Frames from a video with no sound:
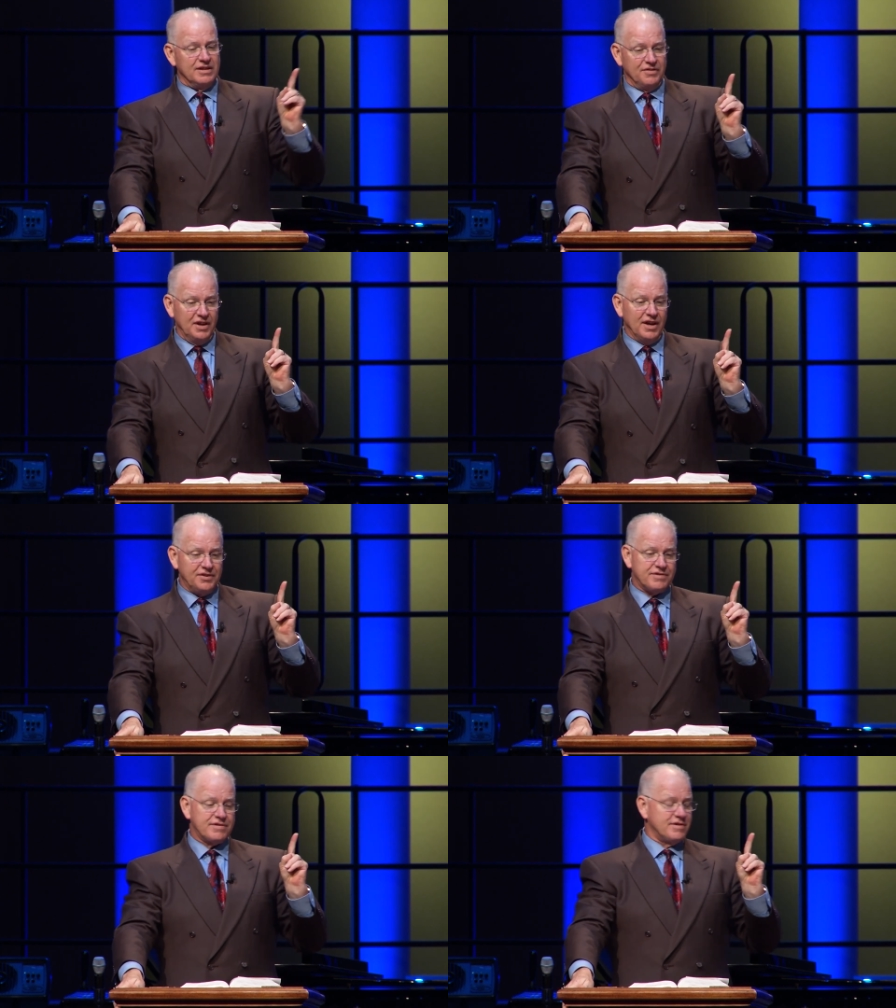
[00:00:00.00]

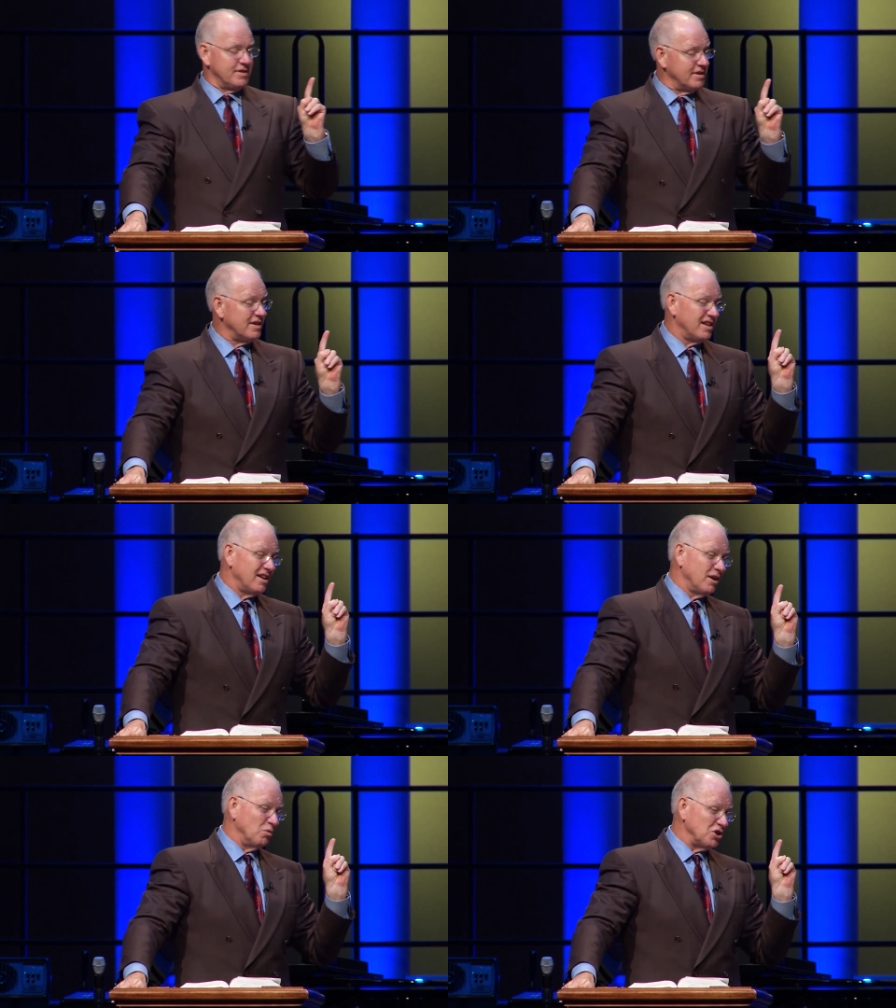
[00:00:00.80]
This
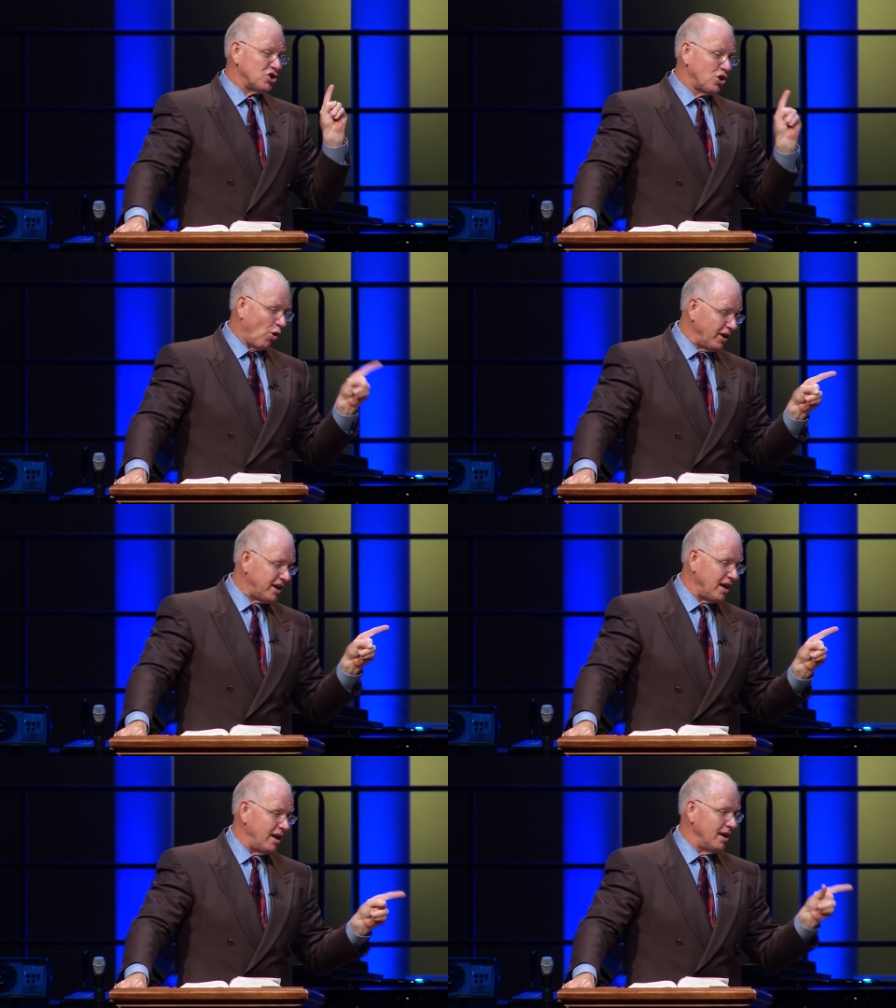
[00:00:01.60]
was
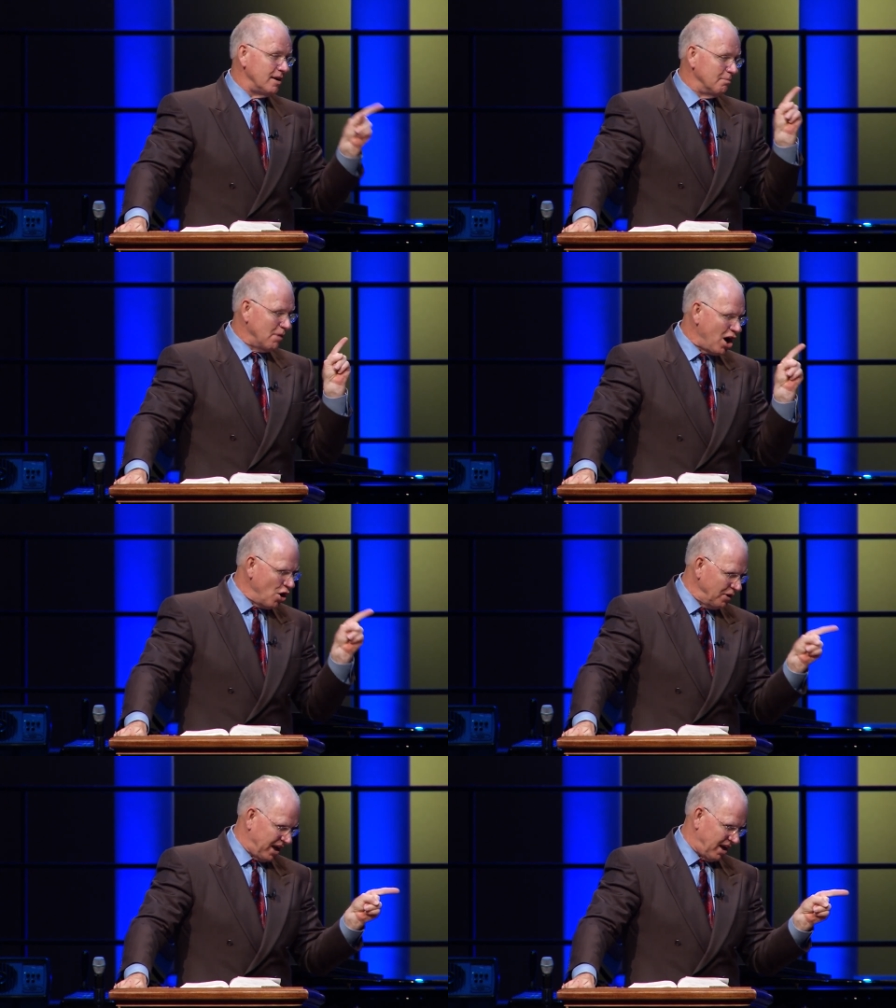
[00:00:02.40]
Corky
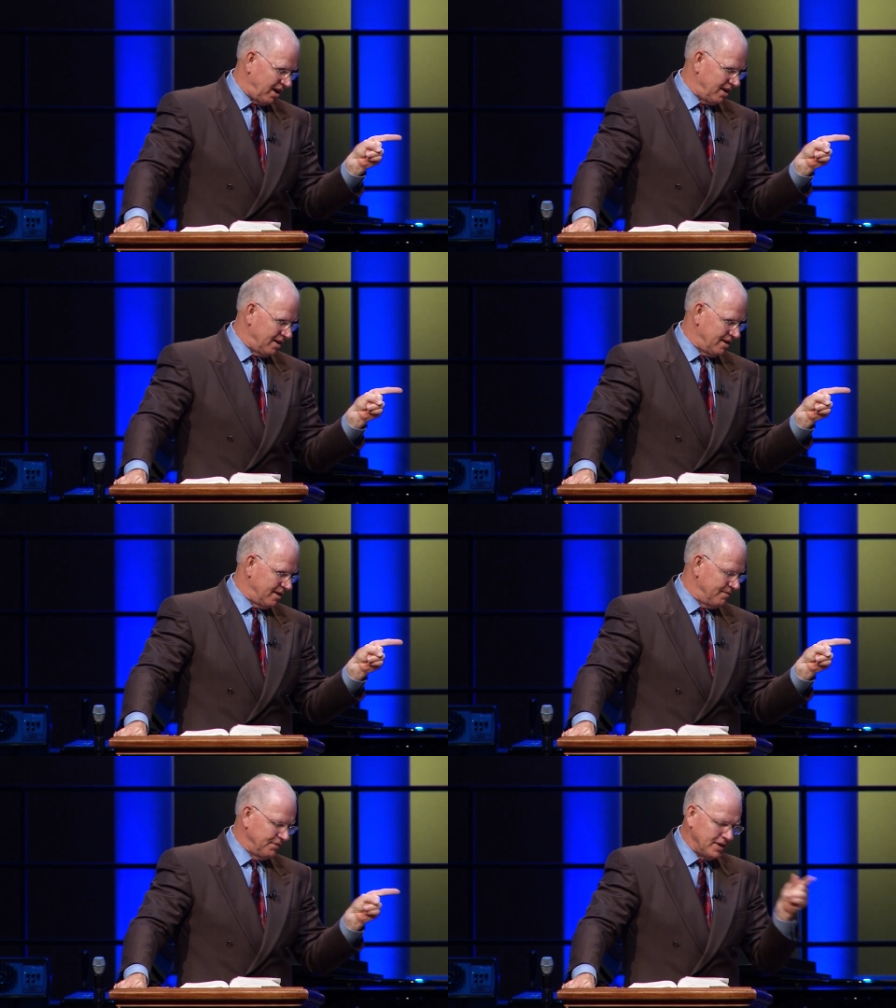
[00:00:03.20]
Mahoney.
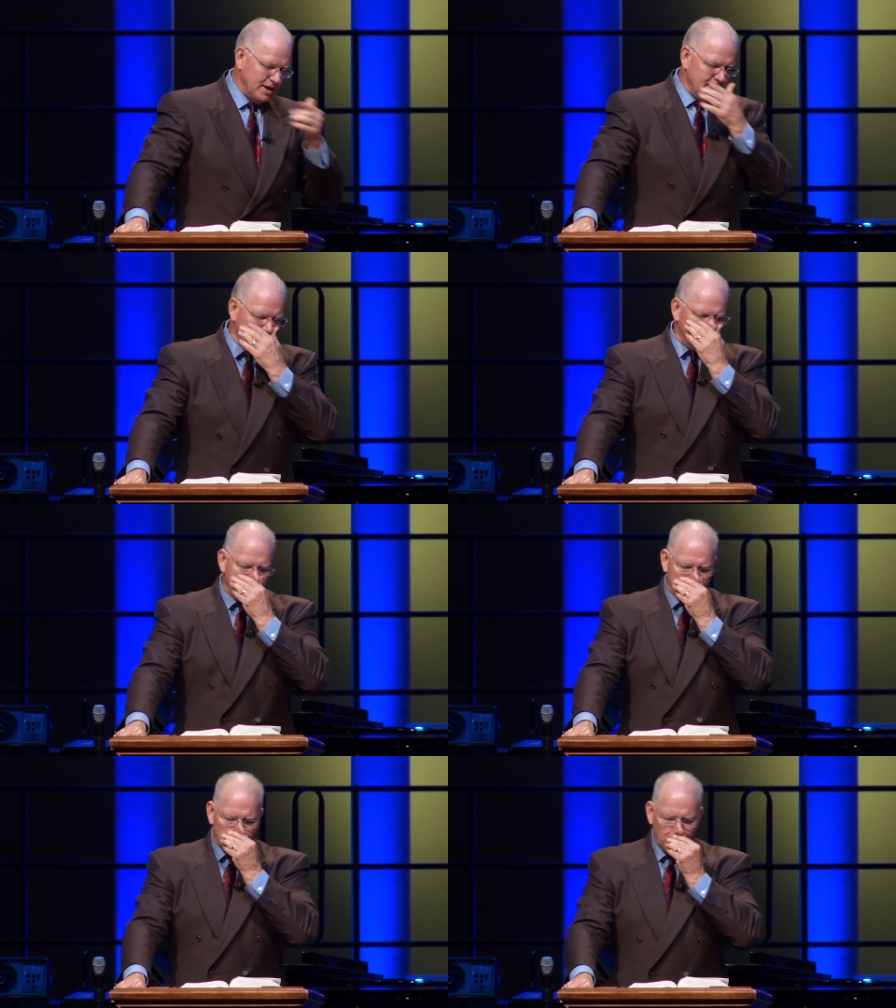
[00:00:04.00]

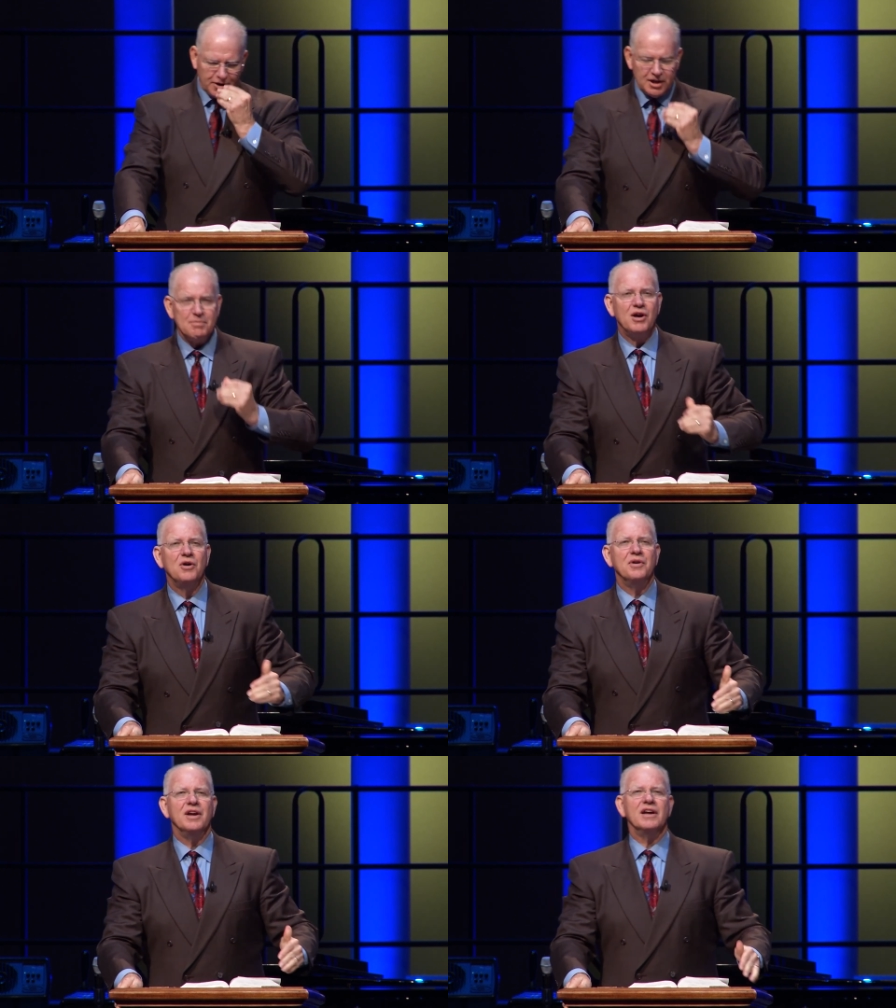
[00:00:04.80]
Corky
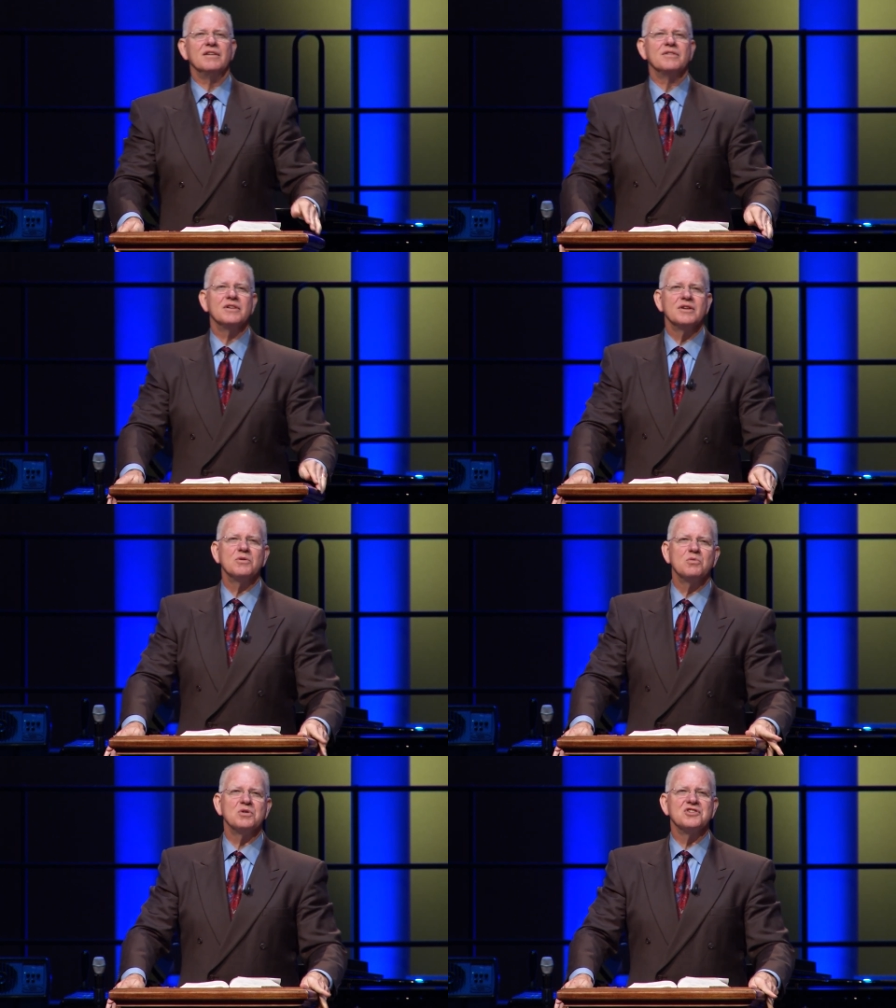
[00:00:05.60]
Mahoney
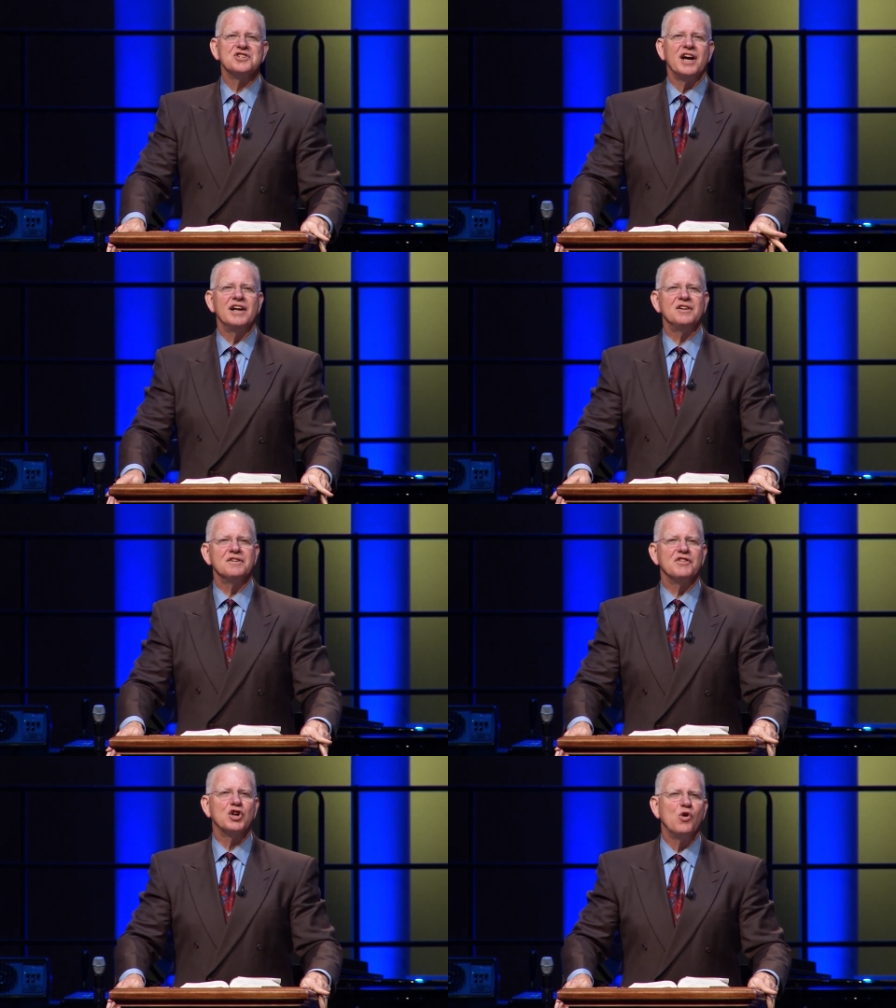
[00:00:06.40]
was a child of
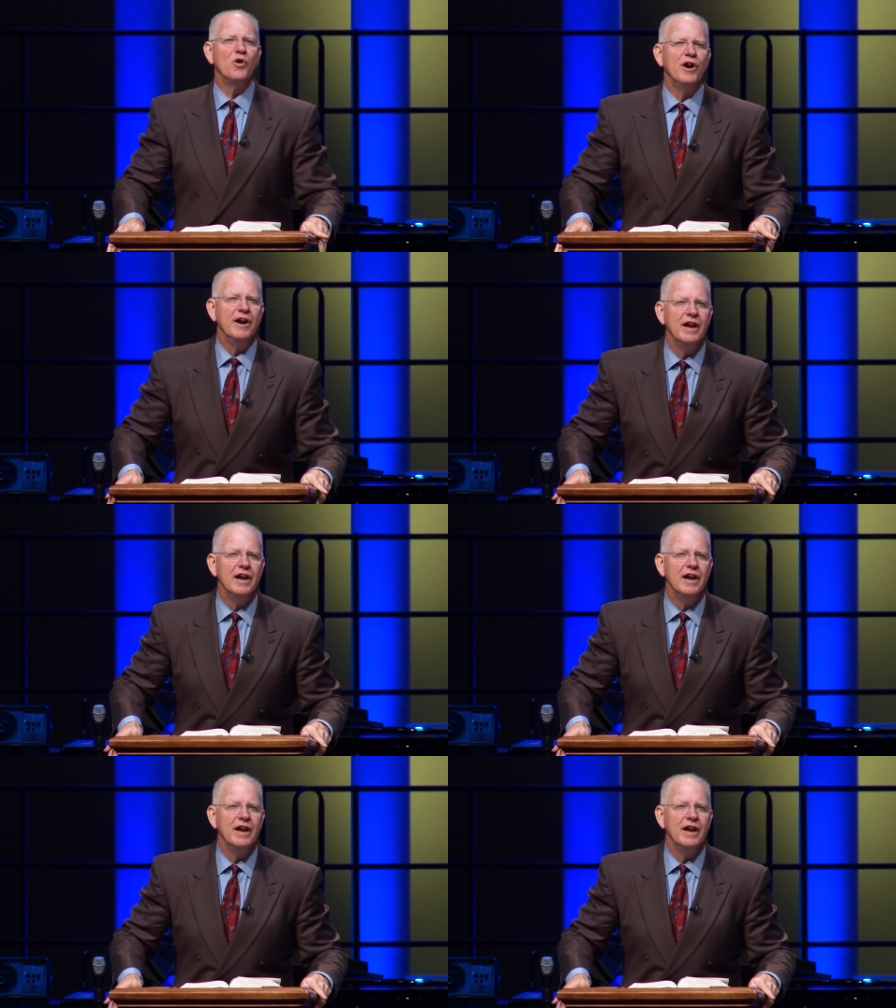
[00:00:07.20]
the corn.